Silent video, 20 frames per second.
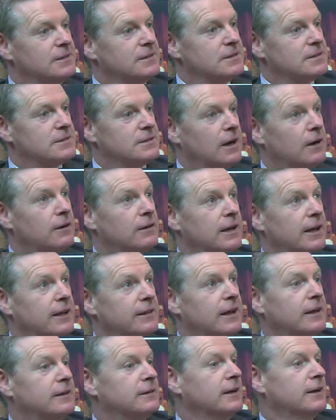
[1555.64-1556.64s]
Start
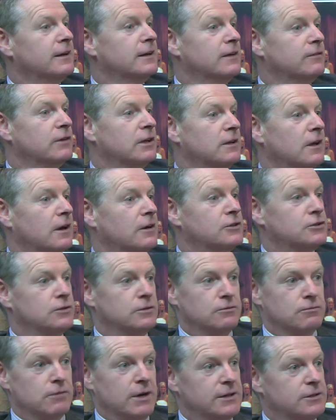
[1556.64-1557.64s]
late that night, 11 o'clock,
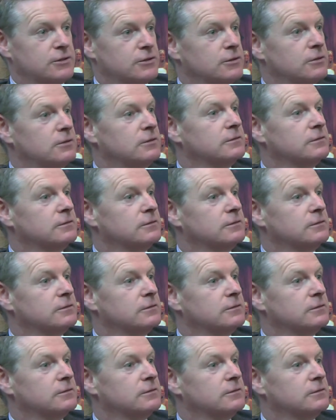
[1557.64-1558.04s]
shoot right through.